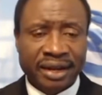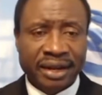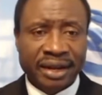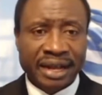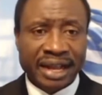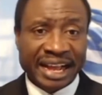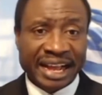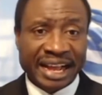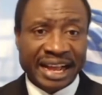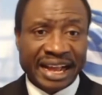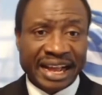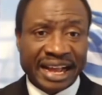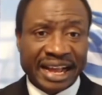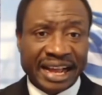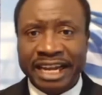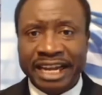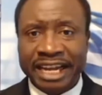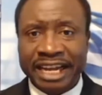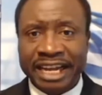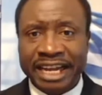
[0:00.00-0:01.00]
have
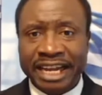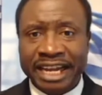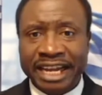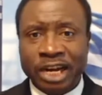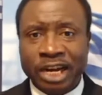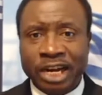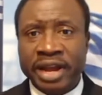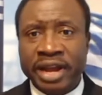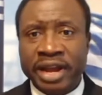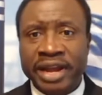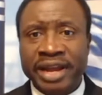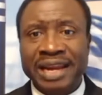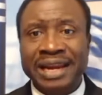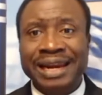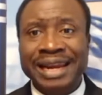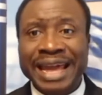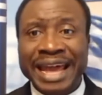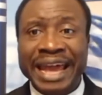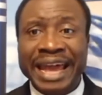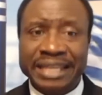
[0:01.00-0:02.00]
asked that we
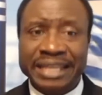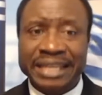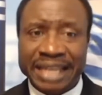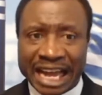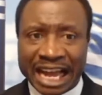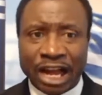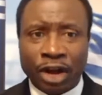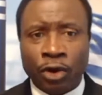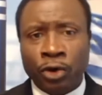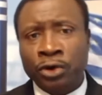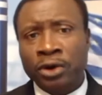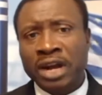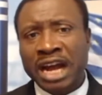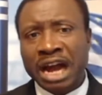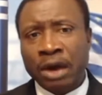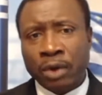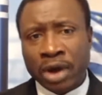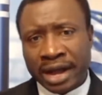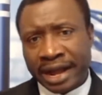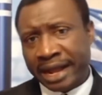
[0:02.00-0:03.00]
lay down
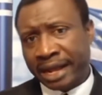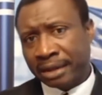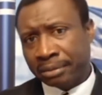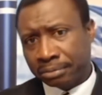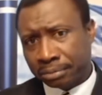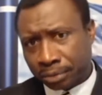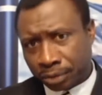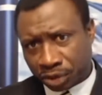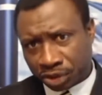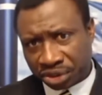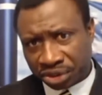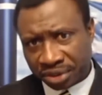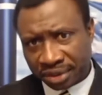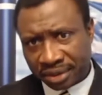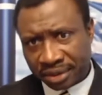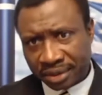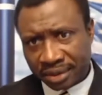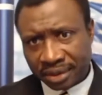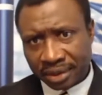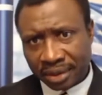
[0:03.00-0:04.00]
our arms
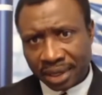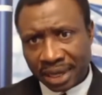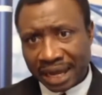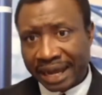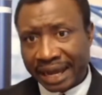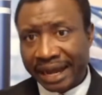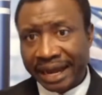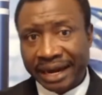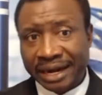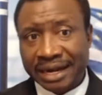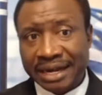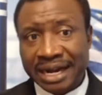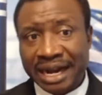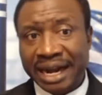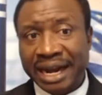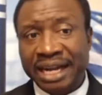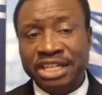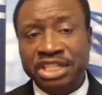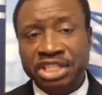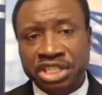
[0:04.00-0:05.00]
and
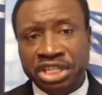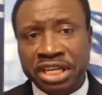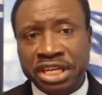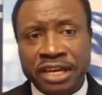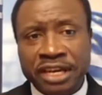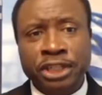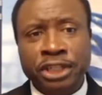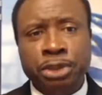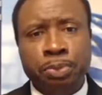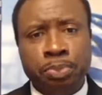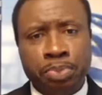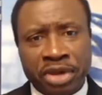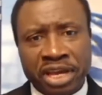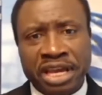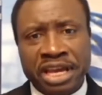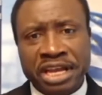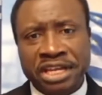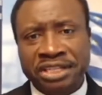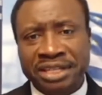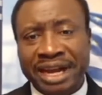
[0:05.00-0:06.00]
guarantees
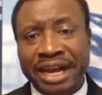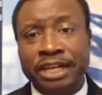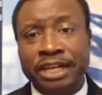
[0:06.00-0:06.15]
peace and